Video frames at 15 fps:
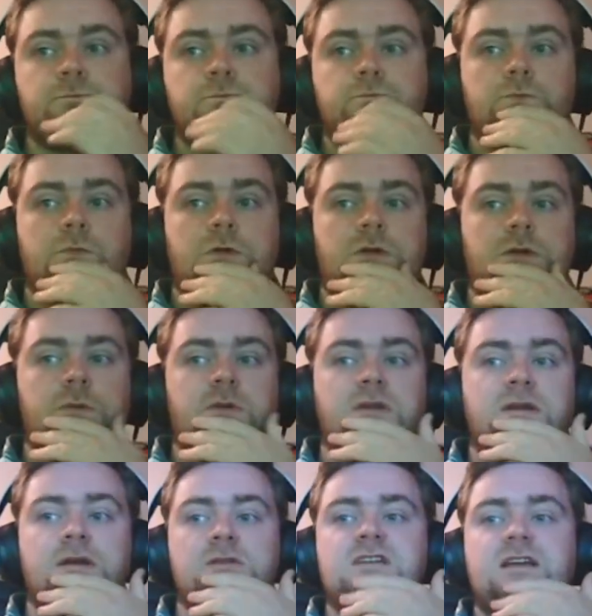What are we
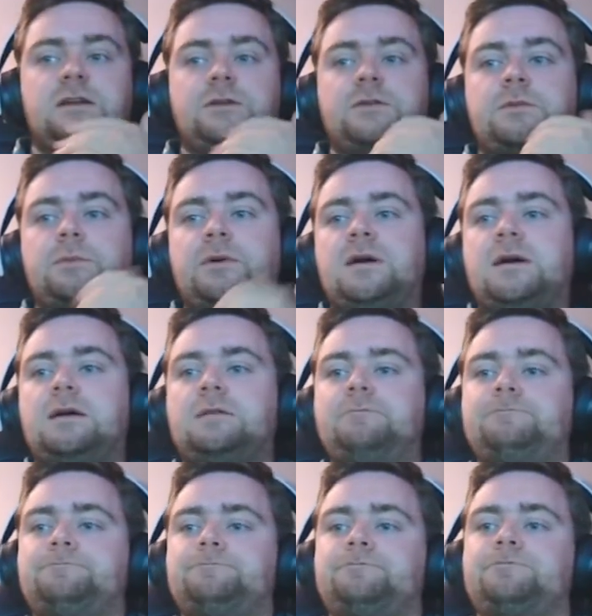now? 10 under par.
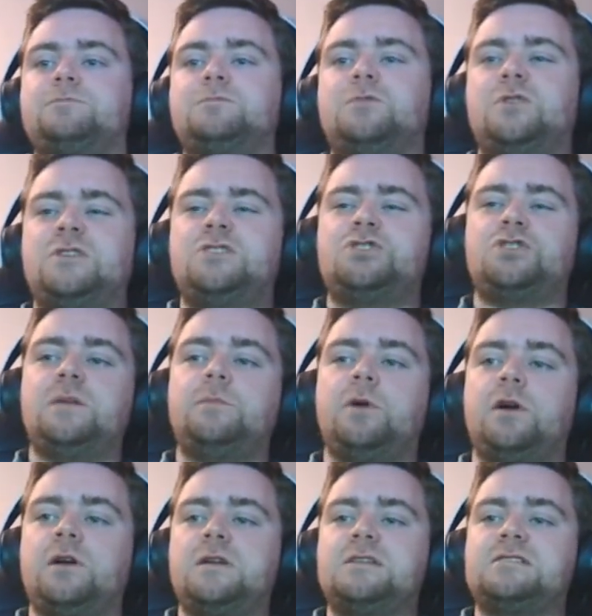Only 3
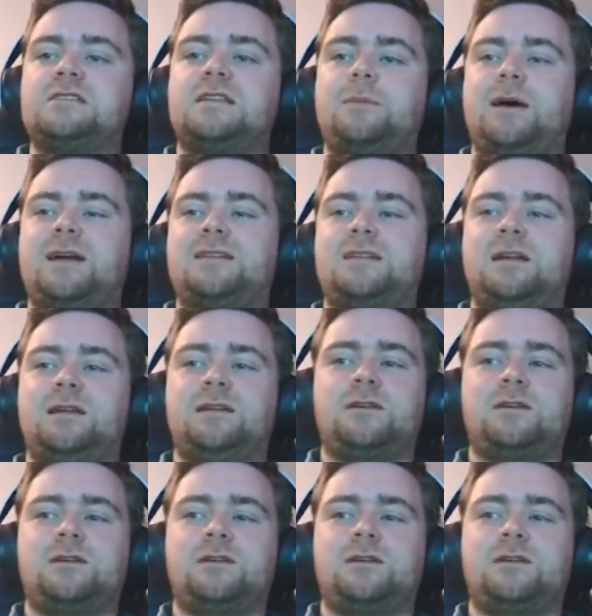birdies on the back nine.